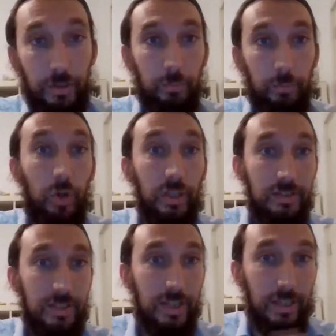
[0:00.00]
one
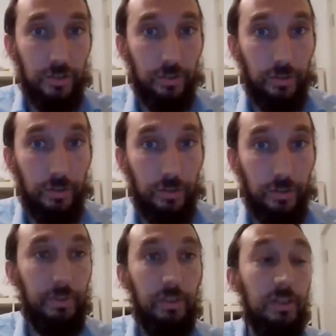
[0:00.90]
section of a Bavli
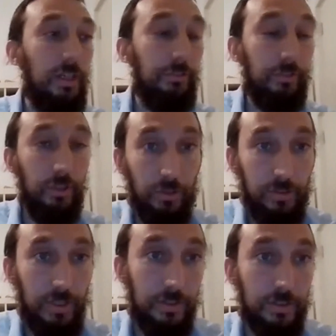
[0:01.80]
opinion. It's Davka,
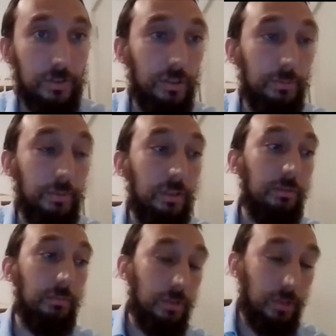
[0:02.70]
not an Eretz Yisrael
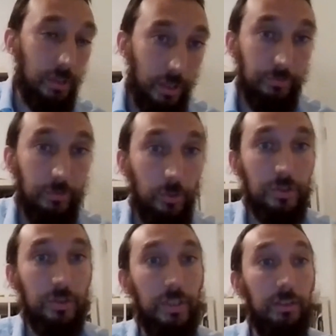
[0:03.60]
opinion.
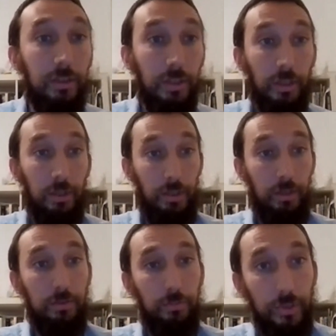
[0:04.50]
Unfortunately,
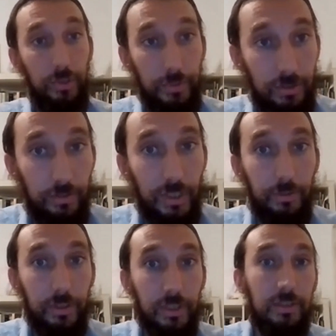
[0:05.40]
what you'll be told
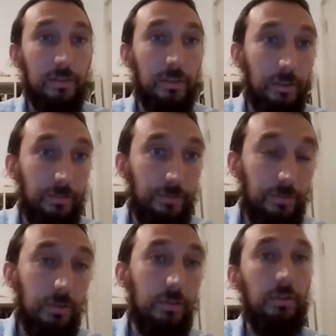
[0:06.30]
nowadays is that
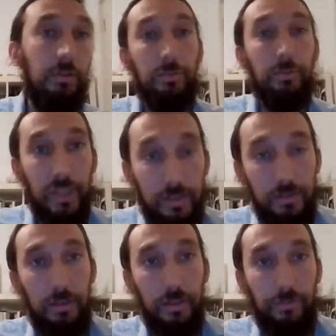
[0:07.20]
if
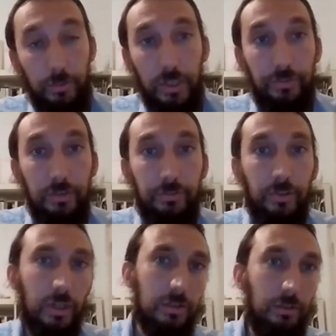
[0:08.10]
you were living in
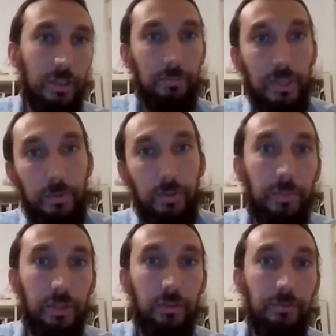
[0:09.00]
France, okay, maybe you
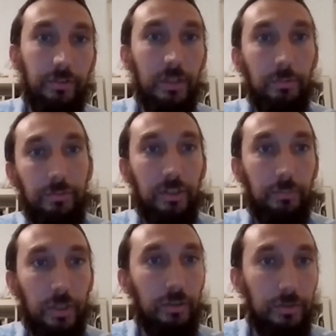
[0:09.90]
can put on tefillin without
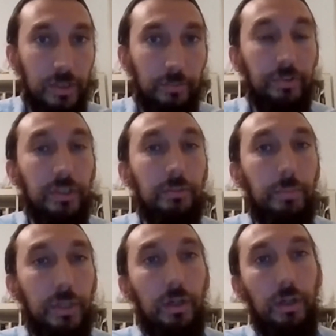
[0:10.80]
a bracha or
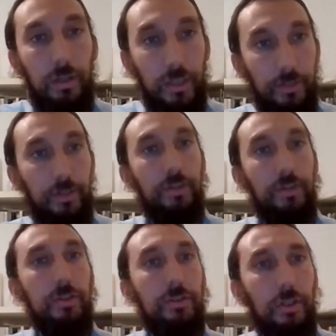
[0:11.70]
something. But here in
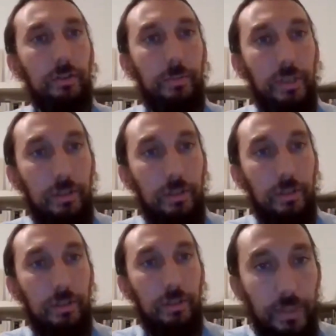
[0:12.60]
Eretz Yisrael, the
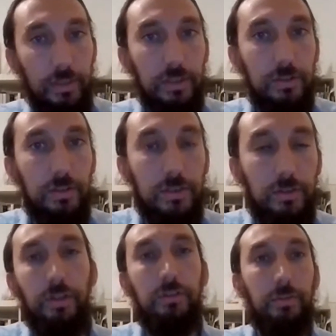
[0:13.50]
minhag
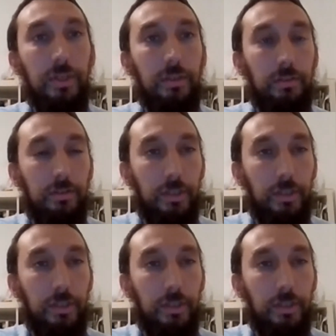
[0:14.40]
is not to wear